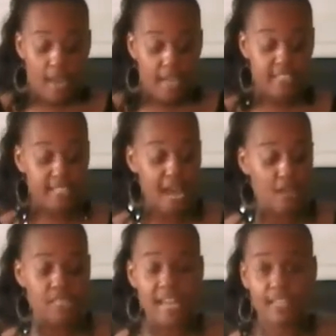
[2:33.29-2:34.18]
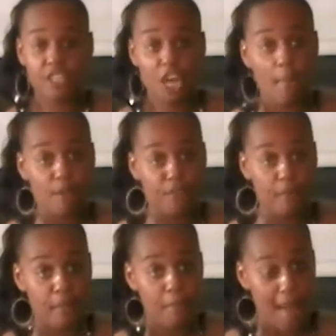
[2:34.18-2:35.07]
It sounds like it's coming
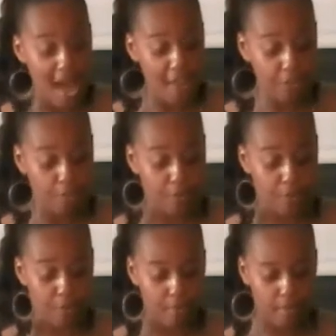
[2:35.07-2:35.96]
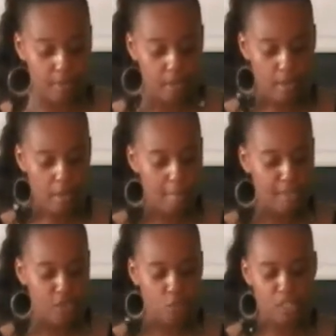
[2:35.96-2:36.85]
from the bathroom,
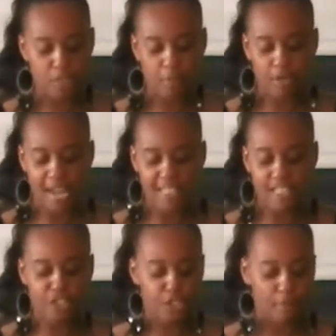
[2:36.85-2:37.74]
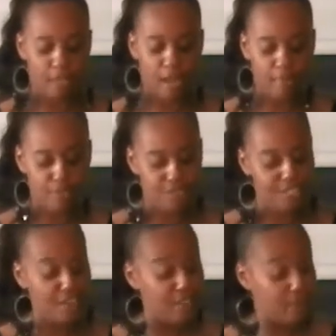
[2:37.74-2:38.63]
Ben whispered as he jumped up to
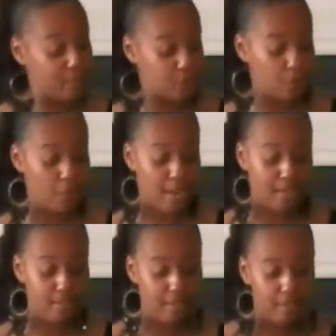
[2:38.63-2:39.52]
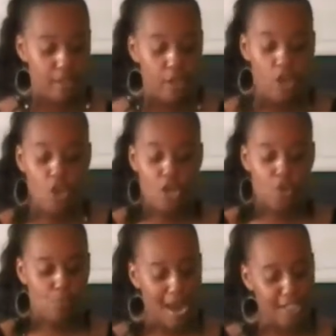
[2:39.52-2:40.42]
see if he was correct.
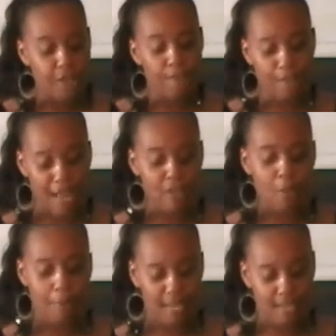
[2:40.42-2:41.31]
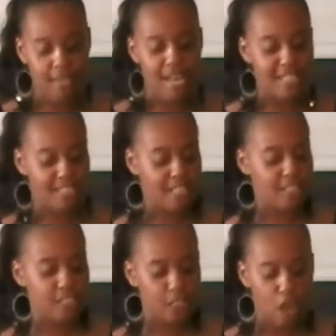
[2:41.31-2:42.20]
Roger followed Ben as they
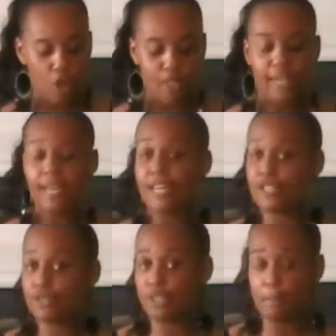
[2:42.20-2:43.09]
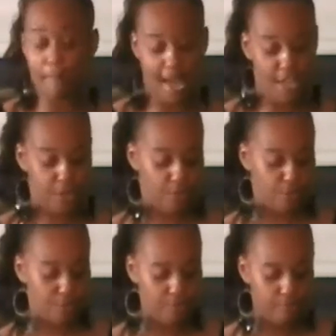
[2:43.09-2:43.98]
slowly entered the bathroom.
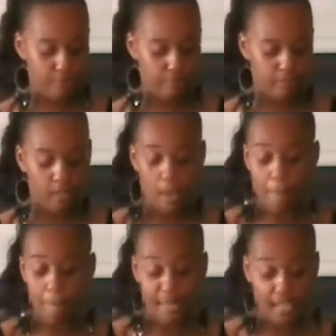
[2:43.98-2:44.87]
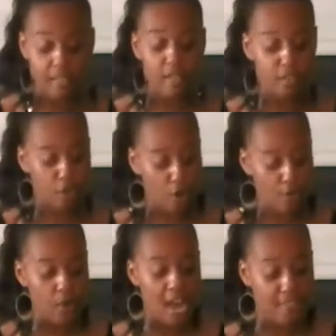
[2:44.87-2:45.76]
Ben looked
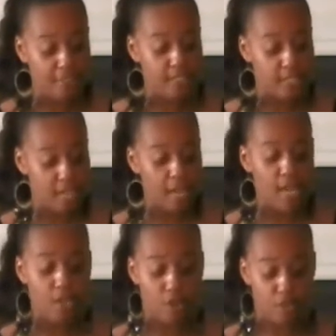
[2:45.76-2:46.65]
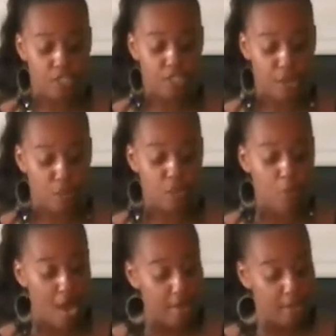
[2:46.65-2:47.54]
over at the sink and noticed there was
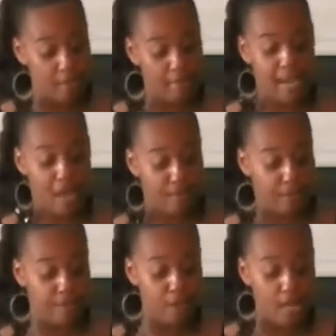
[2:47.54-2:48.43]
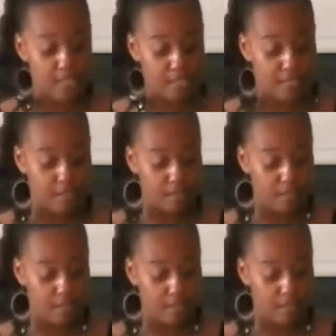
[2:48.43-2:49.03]
water coming out of the faucet.